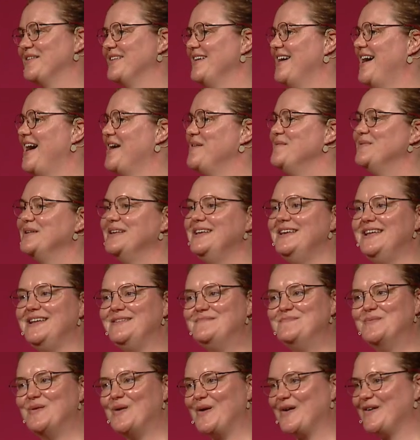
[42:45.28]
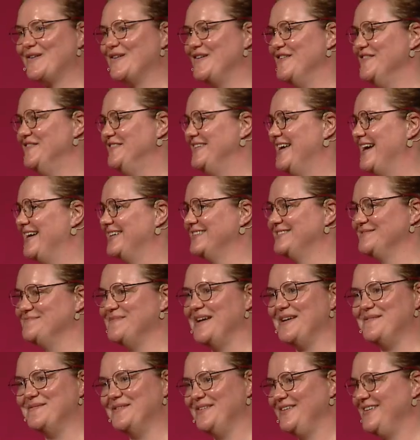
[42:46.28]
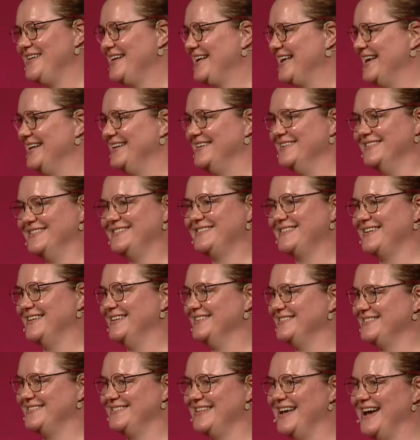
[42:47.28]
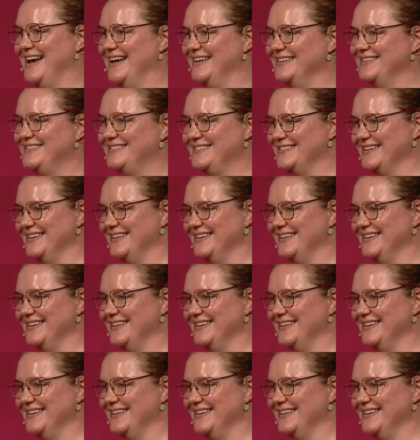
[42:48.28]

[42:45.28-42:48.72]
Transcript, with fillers: I would need more context. Maybe we can discuss that.